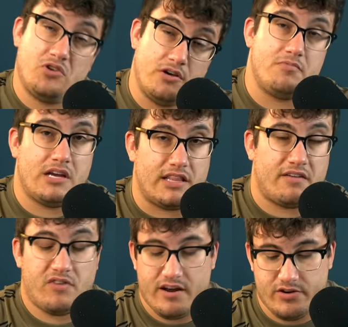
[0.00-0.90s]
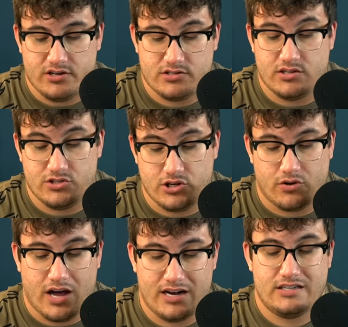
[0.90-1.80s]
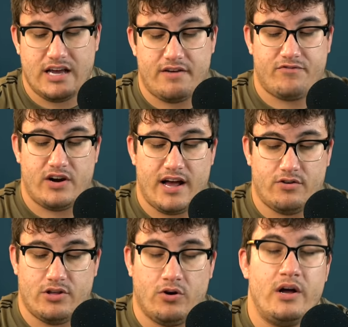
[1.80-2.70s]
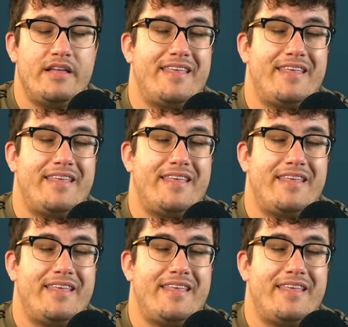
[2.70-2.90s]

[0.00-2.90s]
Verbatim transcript: could be in like five years. Zero out of ten for now though.